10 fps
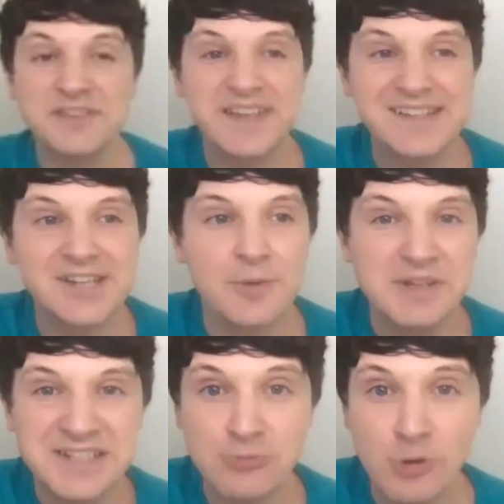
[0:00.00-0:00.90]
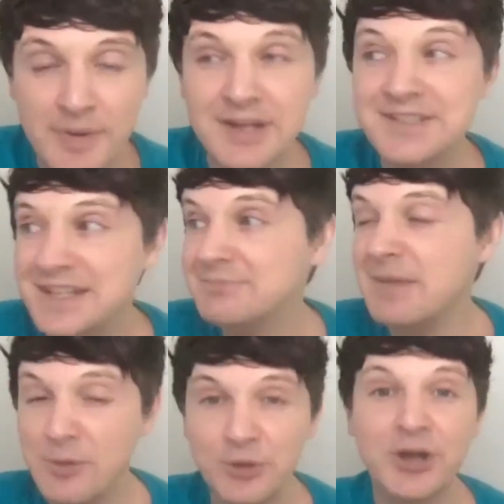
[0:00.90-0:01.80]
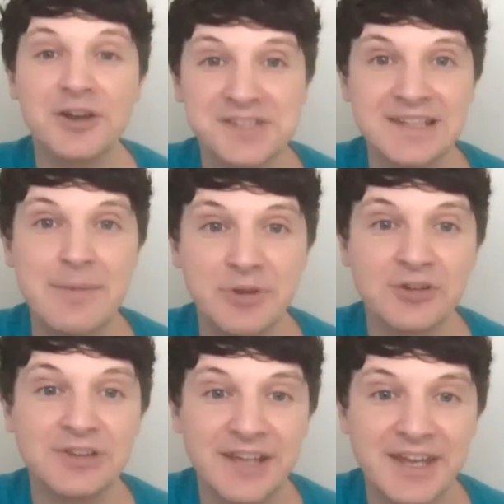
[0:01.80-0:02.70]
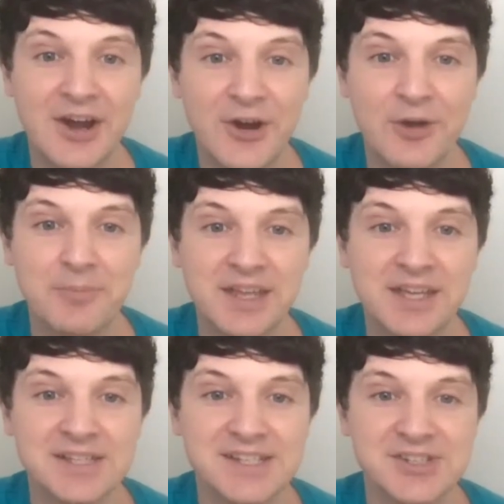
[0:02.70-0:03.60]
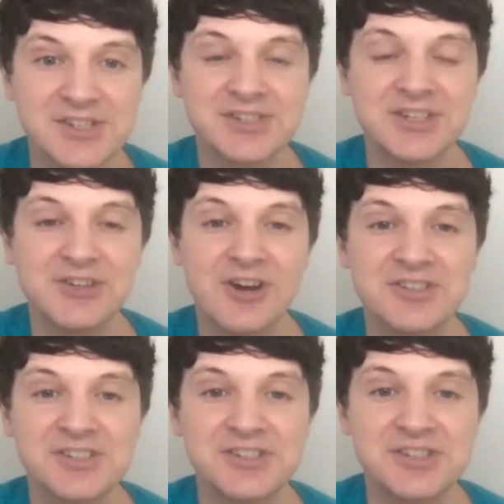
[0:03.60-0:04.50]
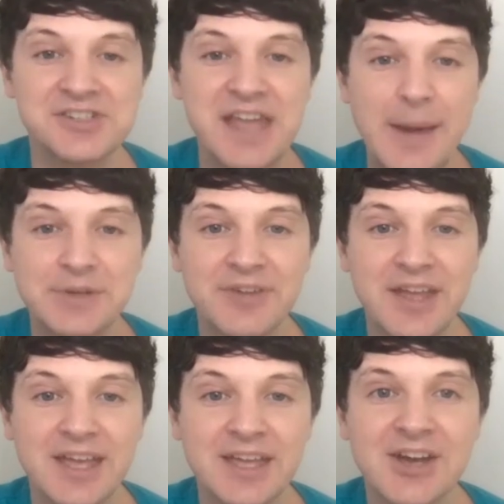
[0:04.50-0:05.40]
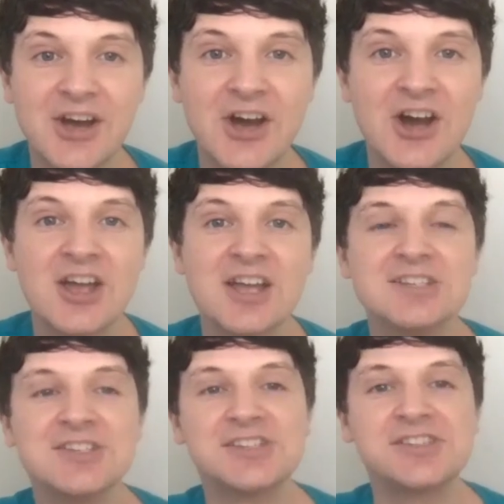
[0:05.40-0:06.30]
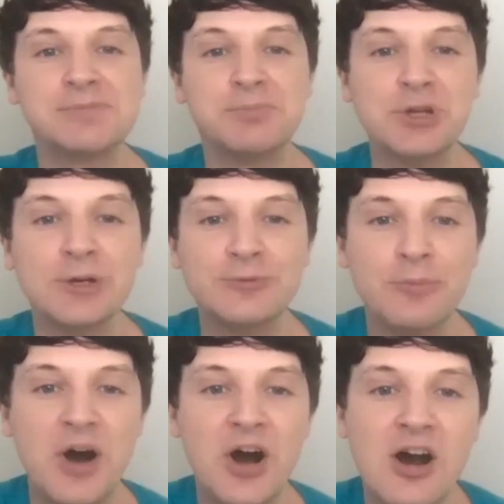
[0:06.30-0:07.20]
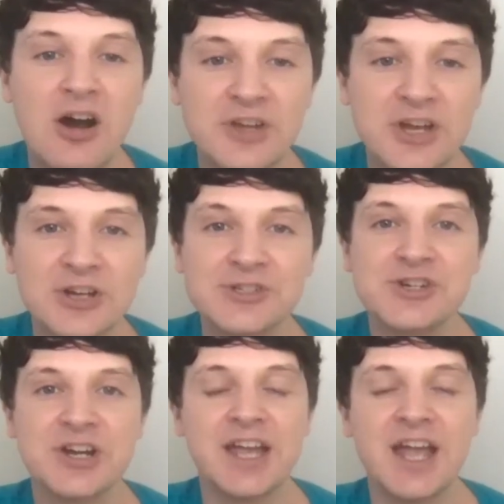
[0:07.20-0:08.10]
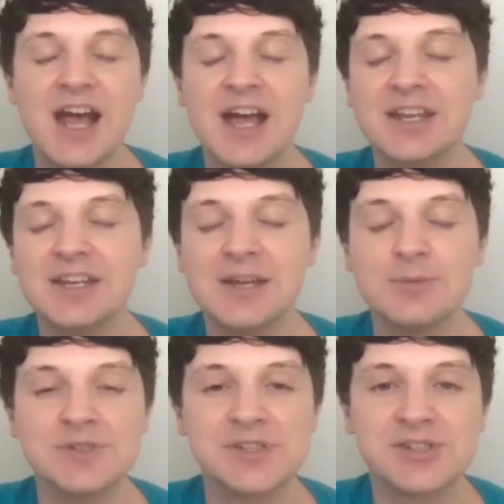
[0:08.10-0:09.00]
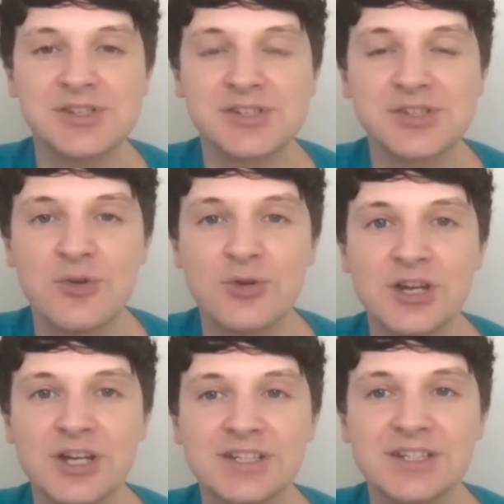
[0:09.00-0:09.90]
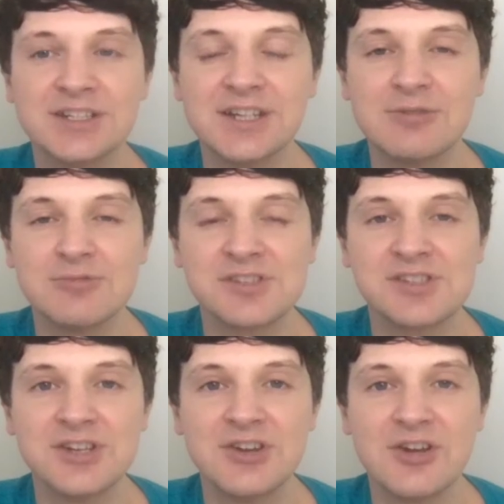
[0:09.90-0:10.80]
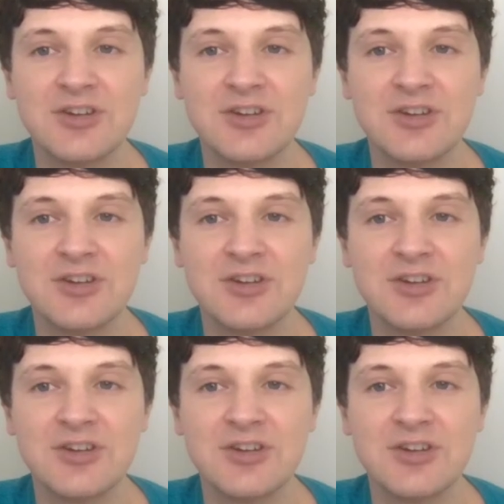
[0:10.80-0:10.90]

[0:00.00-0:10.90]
same time, you did want you did make you want to go to Lebanon like in a heartbeat because it just you know it just just captivated uh, just this beautiful part of the country and it was just so good and it was you know